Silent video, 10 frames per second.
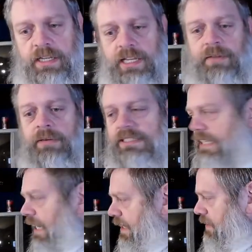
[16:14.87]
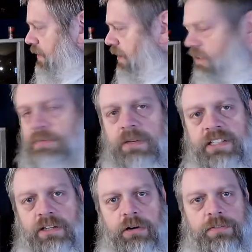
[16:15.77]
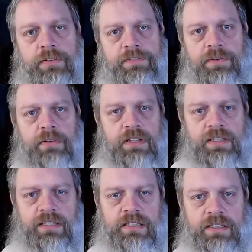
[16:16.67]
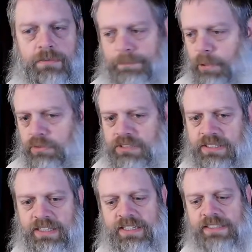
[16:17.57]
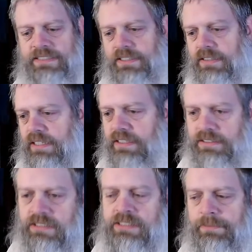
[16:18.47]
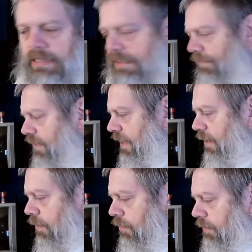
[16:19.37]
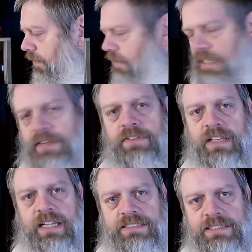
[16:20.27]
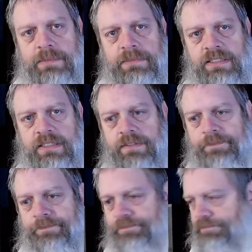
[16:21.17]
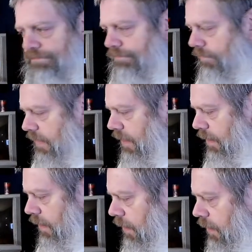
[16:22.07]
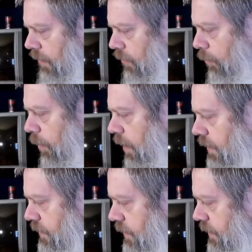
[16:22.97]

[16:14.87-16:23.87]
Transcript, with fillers: anyways guys, I just wanted to go over a few of the little bolts and things here and there just to make a video and give you guys something to to watch.